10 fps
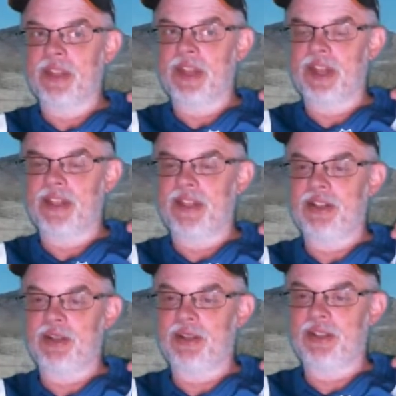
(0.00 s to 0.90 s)
and they
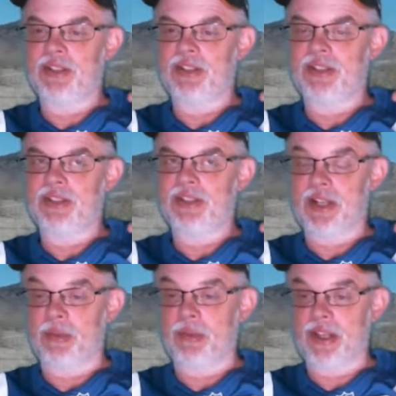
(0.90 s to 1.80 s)
told us the
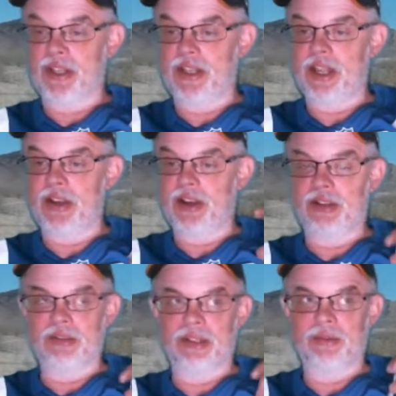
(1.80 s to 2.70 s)
company didn't take
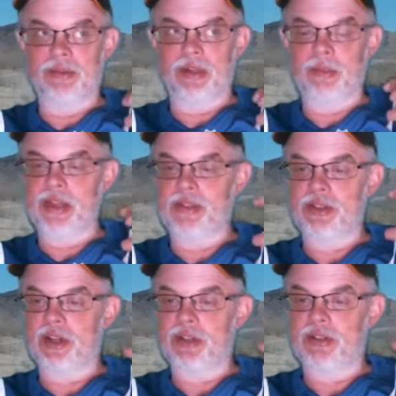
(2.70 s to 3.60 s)
it was our
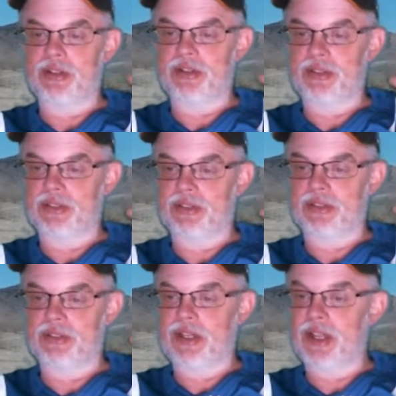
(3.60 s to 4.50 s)
MasterCard.
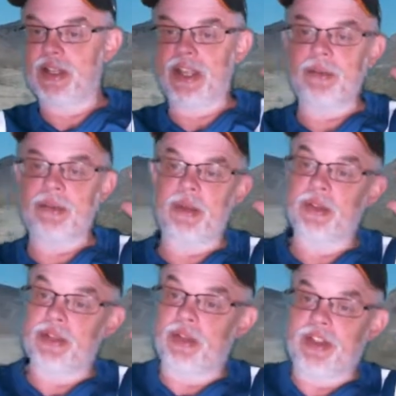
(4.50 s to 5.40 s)
They didn't take it. They
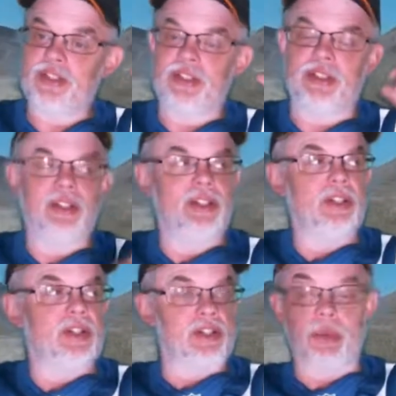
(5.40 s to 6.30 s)
only took Visa.
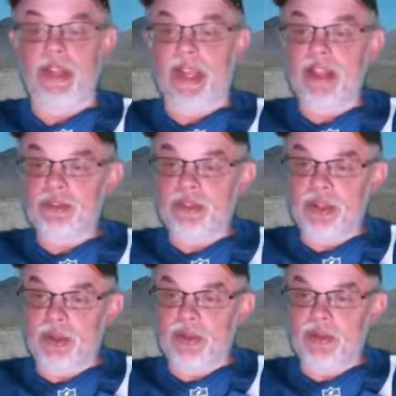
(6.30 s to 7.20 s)
So we canceled
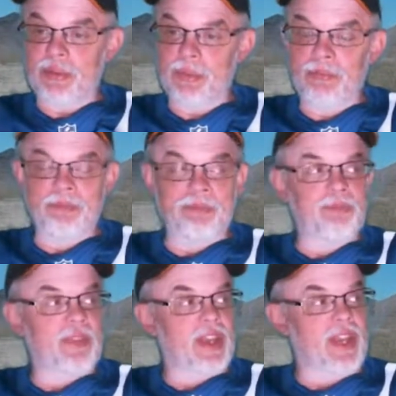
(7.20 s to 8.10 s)
the order
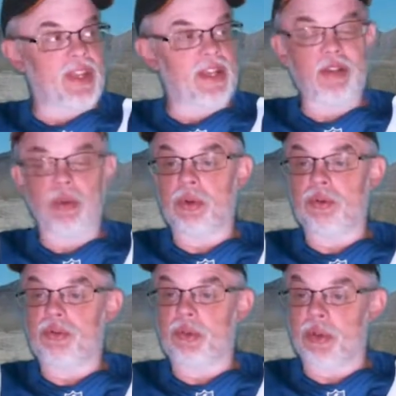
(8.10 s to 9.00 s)
and then
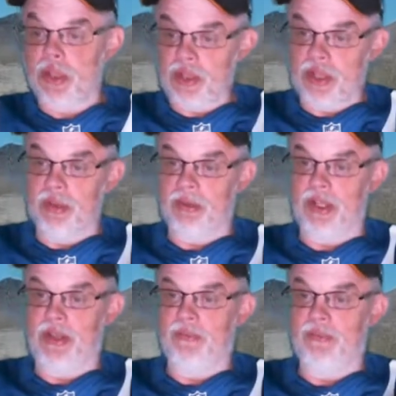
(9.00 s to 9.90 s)
ordered from another
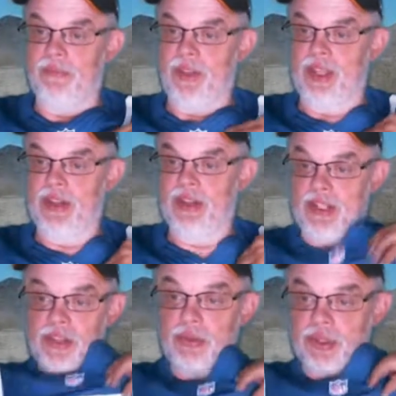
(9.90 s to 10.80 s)
company. And
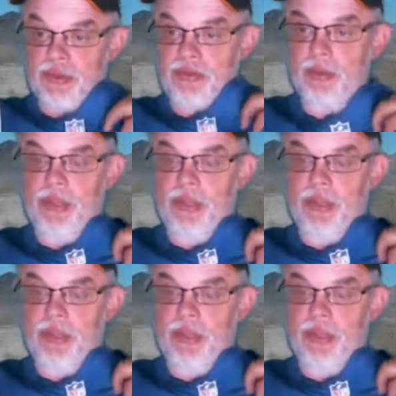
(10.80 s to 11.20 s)
this one's